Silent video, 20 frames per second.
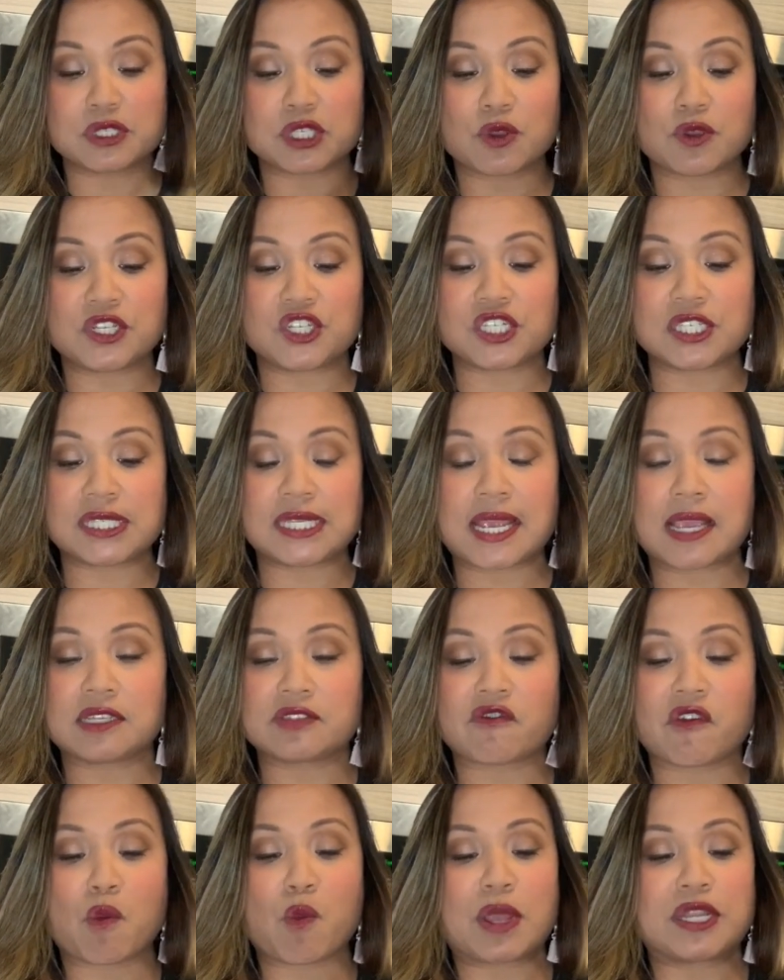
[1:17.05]
So it just takes,
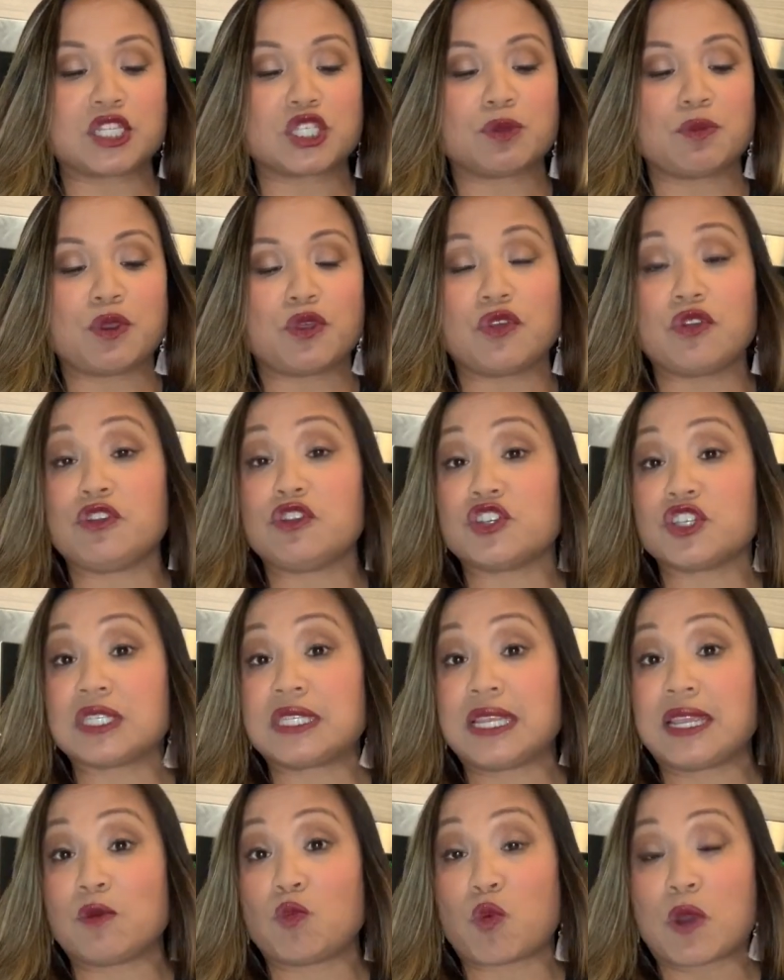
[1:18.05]
for one smoothie, you
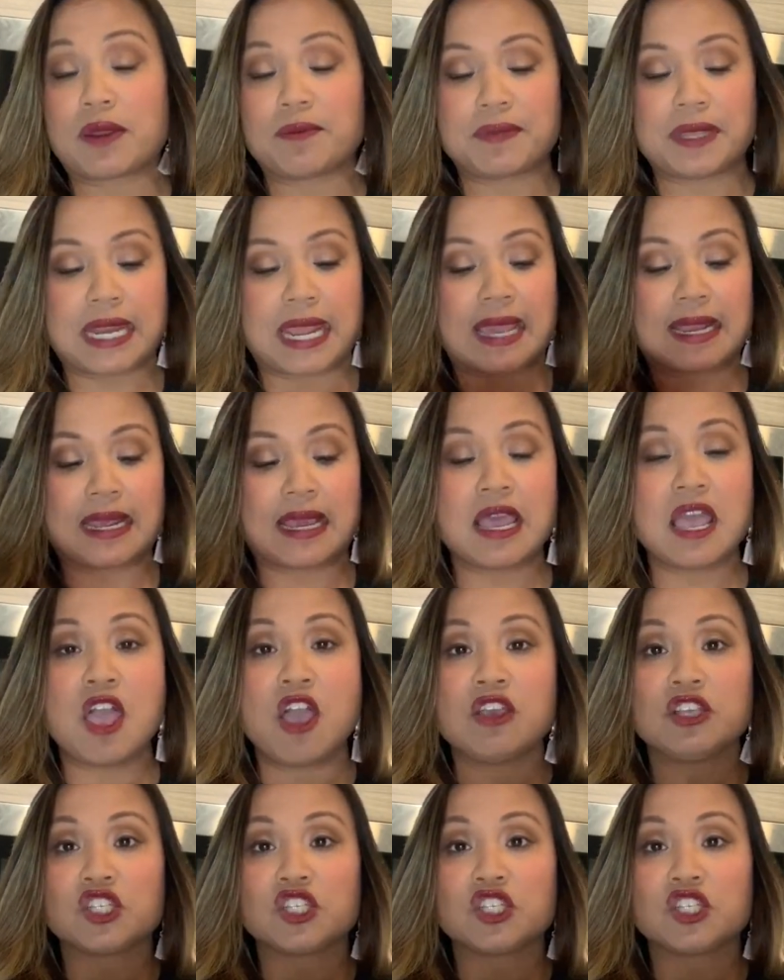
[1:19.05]
just need one banana.